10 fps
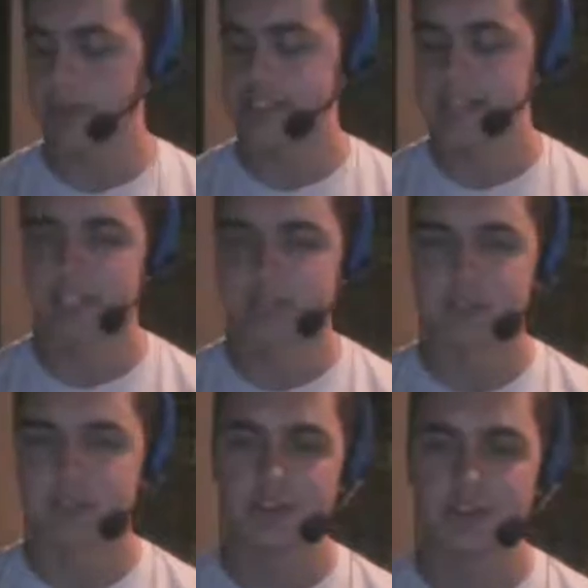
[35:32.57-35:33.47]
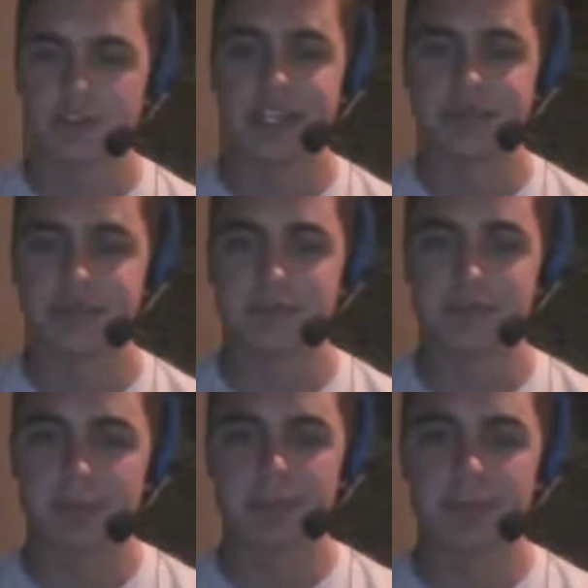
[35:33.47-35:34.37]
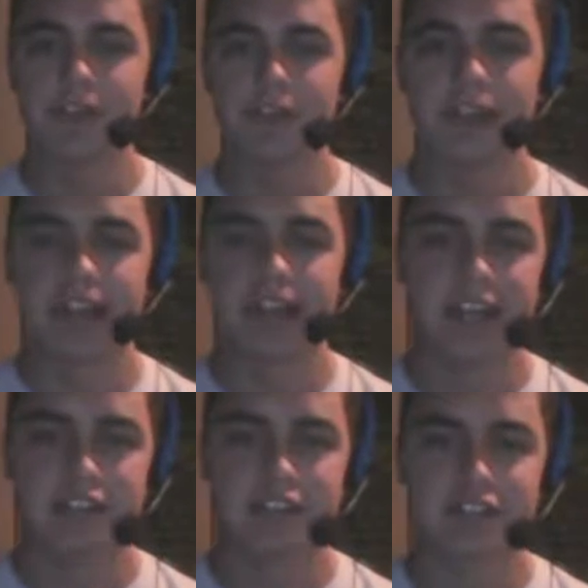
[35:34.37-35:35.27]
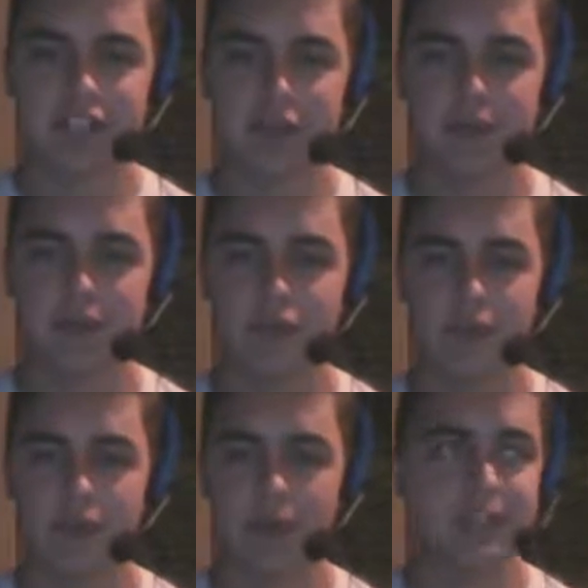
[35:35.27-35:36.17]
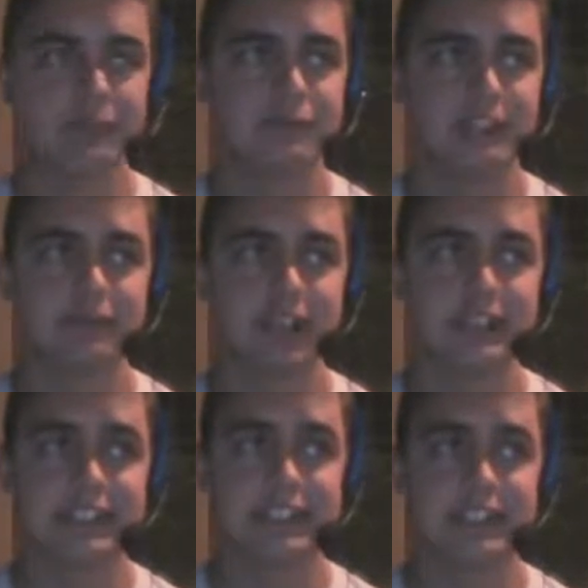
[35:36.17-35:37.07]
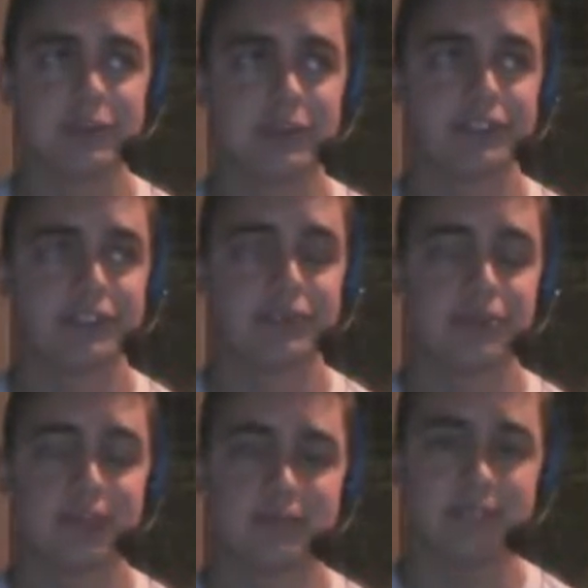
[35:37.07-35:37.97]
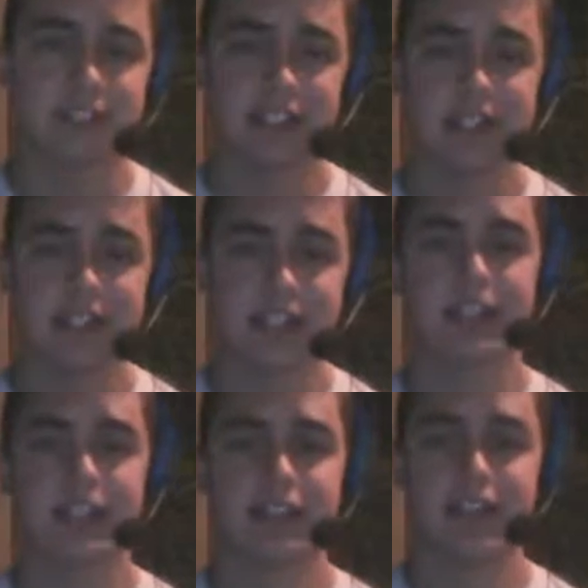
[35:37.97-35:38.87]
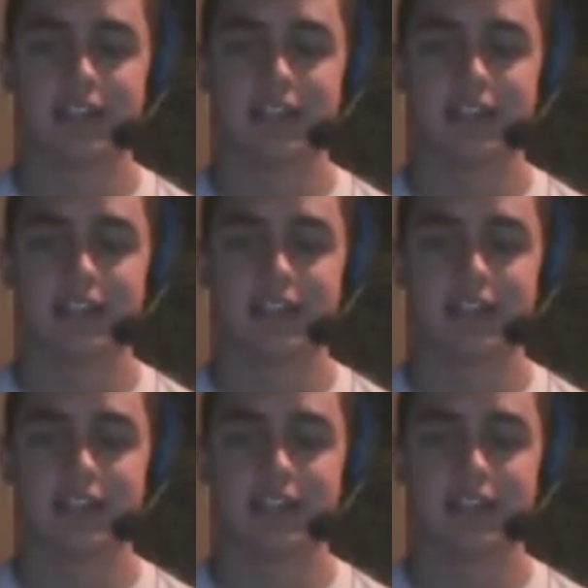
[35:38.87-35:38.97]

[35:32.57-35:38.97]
contact sports, and grow up getting in fist fights and stuff. Whereas the liberal lefties, not